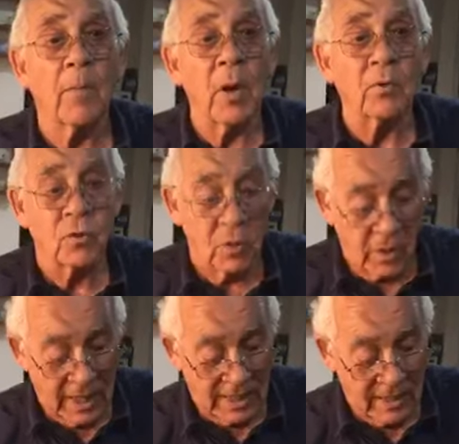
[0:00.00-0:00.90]

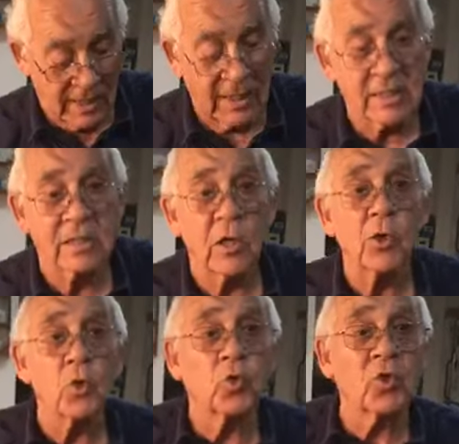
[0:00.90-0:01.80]
bundle like this.
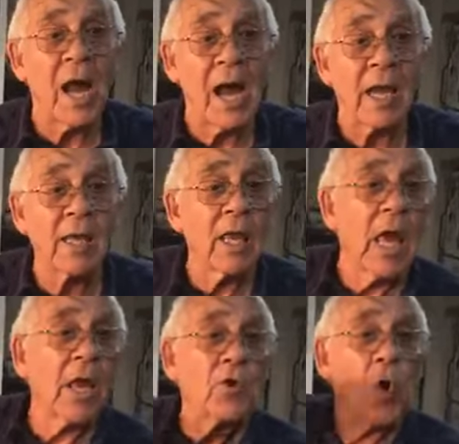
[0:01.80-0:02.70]
You tie
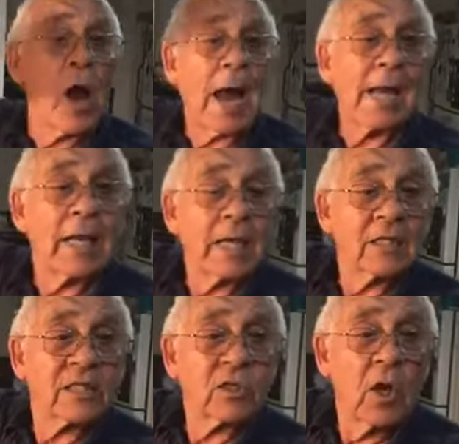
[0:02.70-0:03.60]
and you hang on
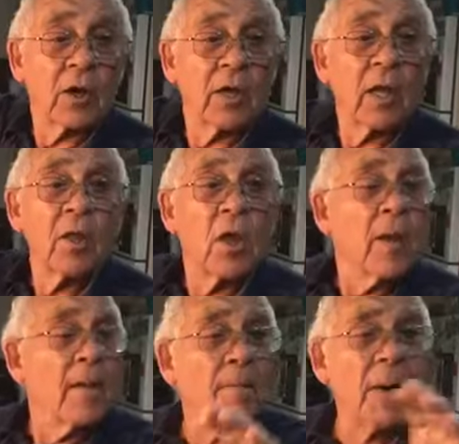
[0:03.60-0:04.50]
the sun.
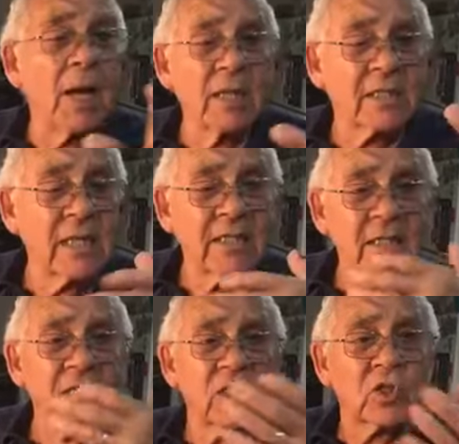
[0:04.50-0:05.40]
But
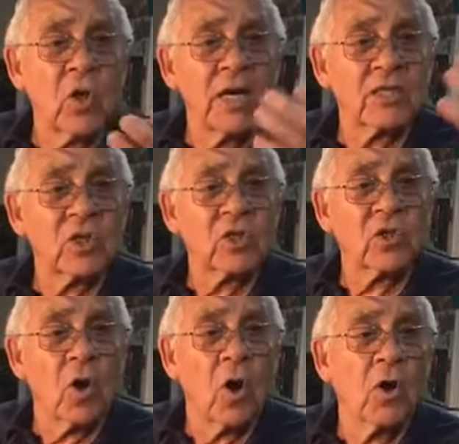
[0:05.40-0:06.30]
since the sun is so
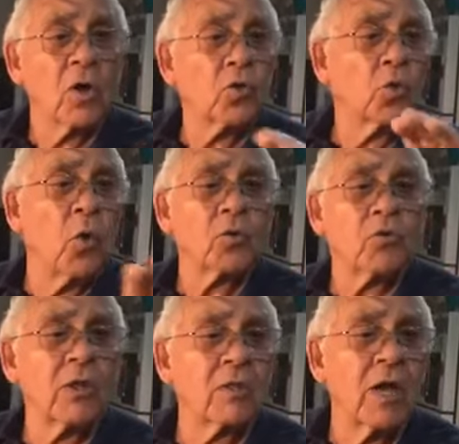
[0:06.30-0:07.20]
strong, 2 or
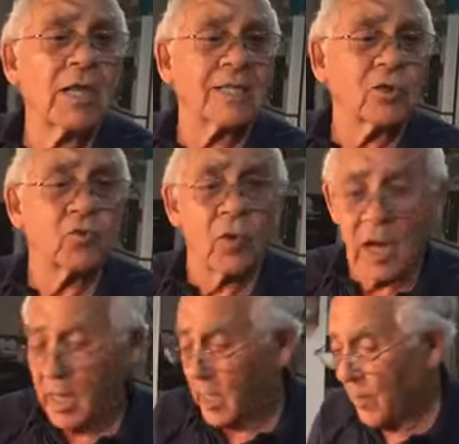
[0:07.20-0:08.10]
3 days it's
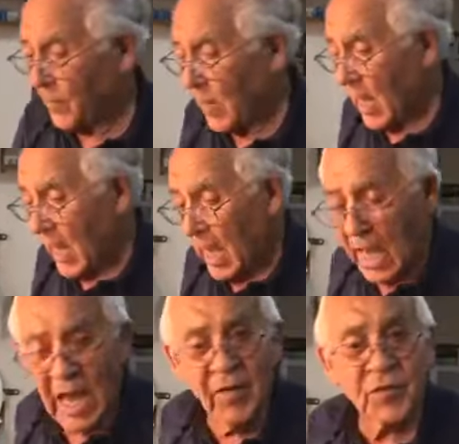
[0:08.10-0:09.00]
dry.
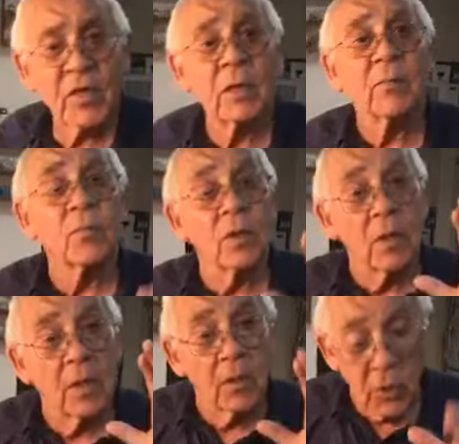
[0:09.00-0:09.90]
After
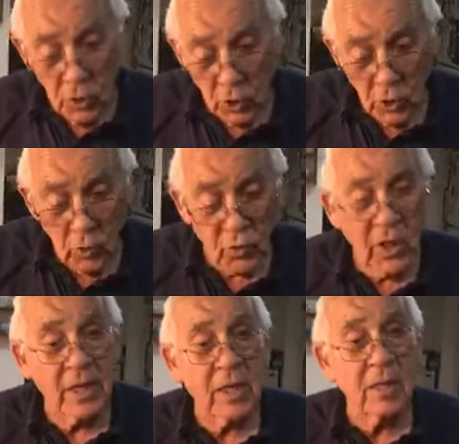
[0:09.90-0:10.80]
you
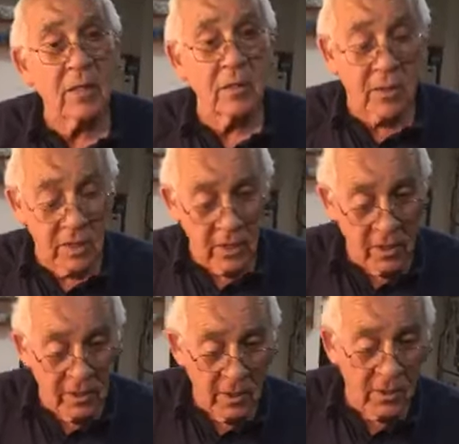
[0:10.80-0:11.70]
take
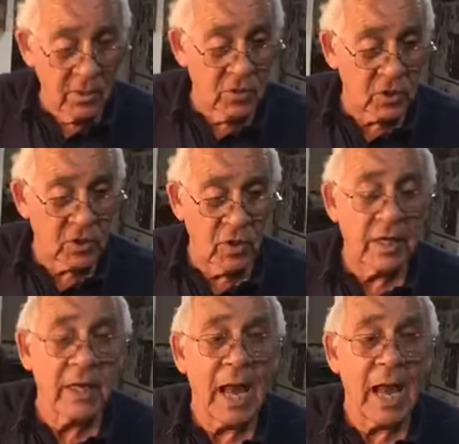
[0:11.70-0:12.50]
the string